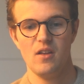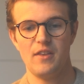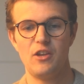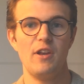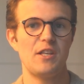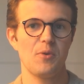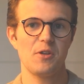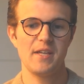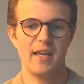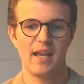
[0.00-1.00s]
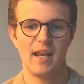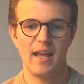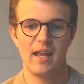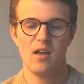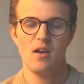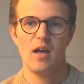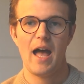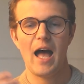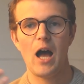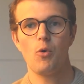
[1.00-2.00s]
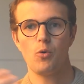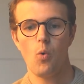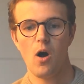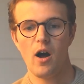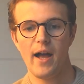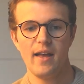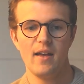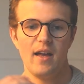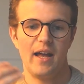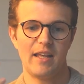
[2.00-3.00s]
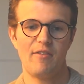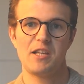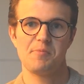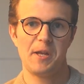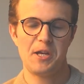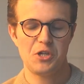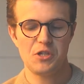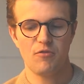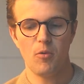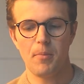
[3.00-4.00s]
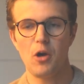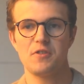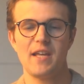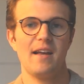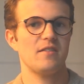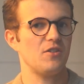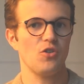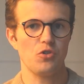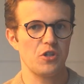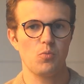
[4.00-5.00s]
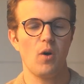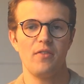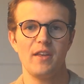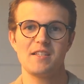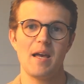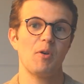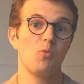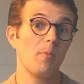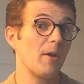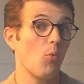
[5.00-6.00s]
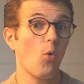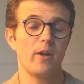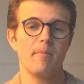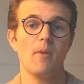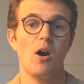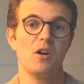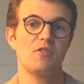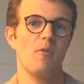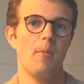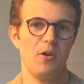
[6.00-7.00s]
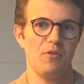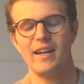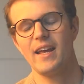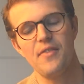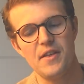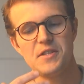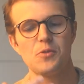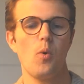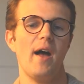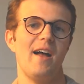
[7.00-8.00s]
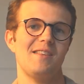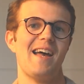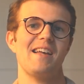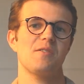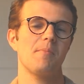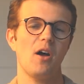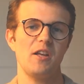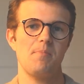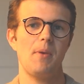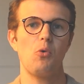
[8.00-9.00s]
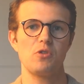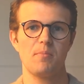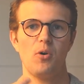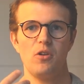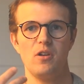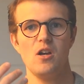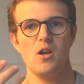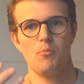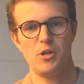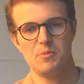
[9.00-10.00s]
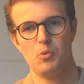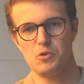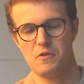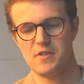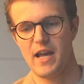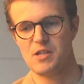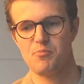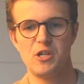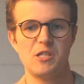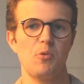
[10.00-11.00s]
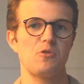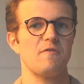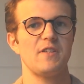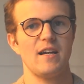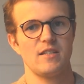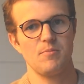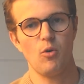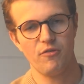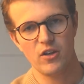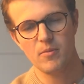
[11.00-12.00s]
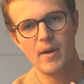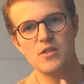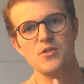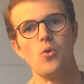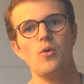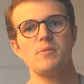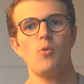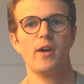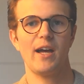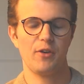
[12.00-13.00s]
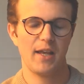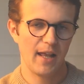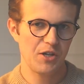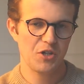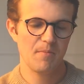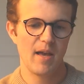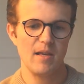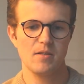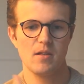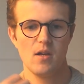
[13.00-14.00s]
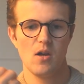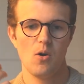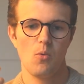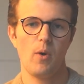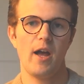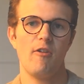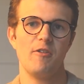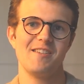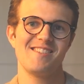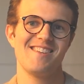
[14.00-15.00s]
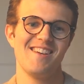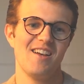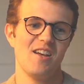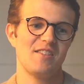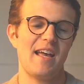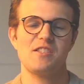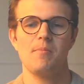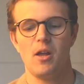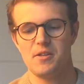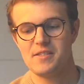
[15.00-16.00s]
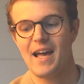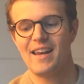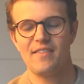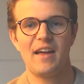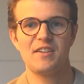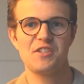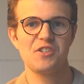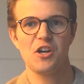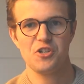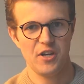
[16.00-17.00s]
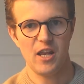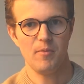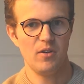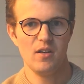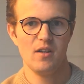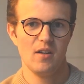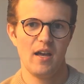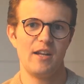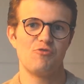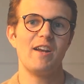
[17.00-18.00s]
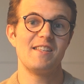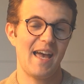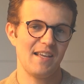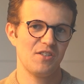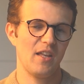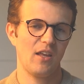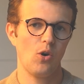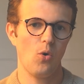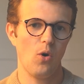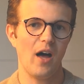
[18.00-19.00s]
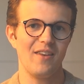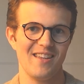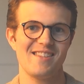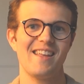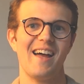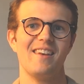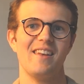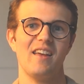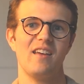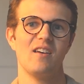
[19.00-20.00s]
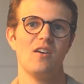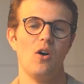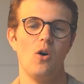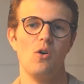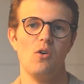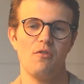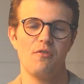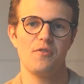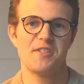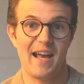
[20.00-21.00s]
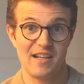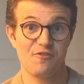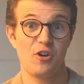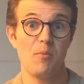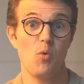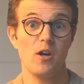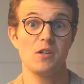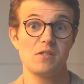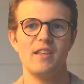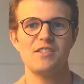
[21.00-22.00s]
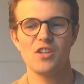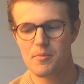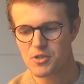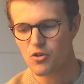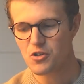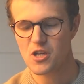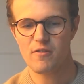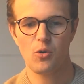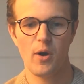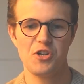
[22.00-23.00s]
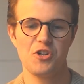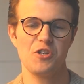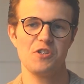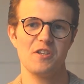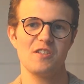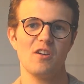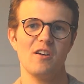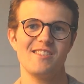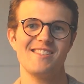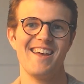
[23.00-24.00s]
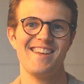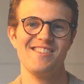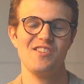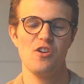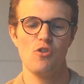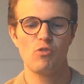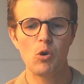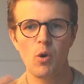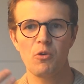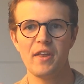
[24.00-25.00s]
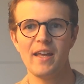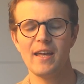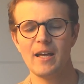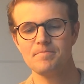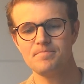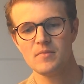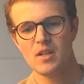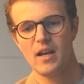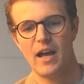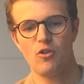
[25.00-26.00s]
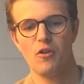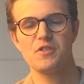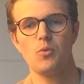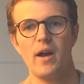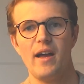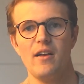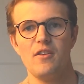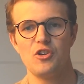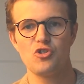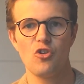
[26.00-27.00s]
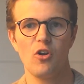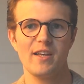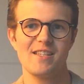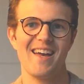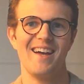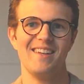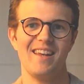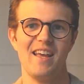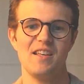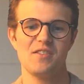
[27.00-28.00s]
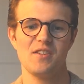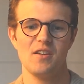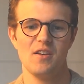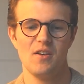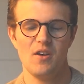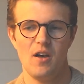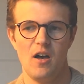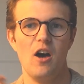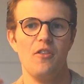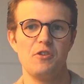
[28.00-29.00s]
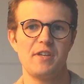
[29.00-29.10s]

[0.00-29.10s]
then you need to articulate how and why and give explanations for both taxes, not just one. The examiner will be awarding marks for both. And again, this is where tax compliance builds upon principles of tax. Principles of tax is more fundamental, it's more calculation based, whereas tax compliance is adding that discussion element and is really testing your understanding of tax frameworks. These types of crossover questions are designed to test real world thinking, and they're often where the strongest candidates earn those